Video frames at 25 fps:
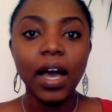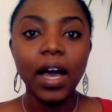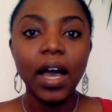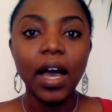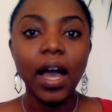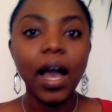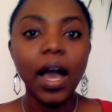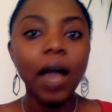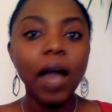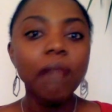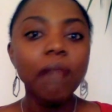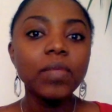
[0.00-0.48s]

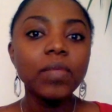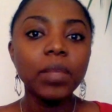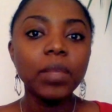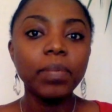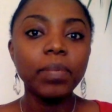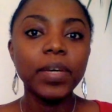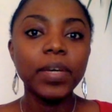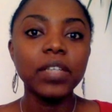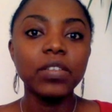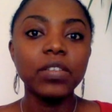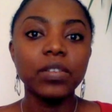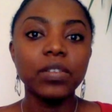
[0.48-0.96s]
I'm the
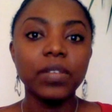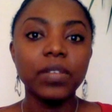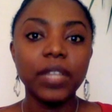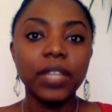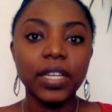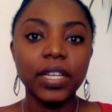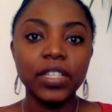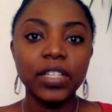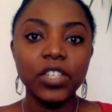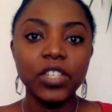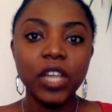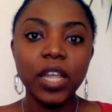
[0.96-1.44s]
person
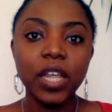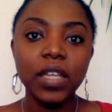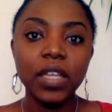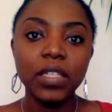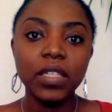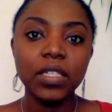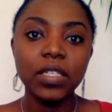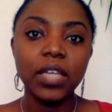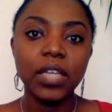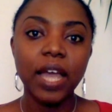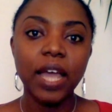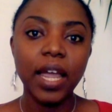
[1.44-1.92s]
that
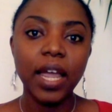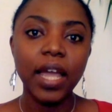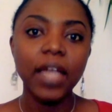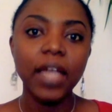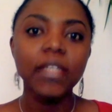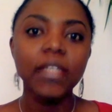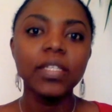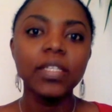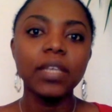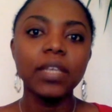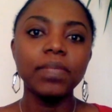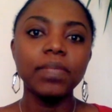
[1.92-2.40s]
changed. I
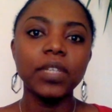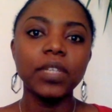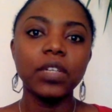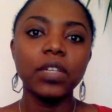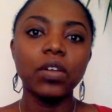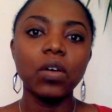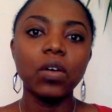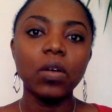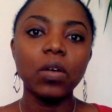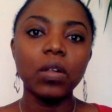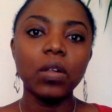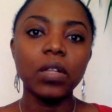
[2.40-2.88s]
accepted
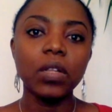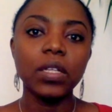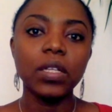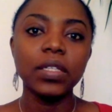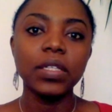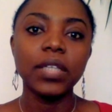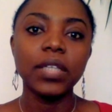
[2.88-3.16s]
all these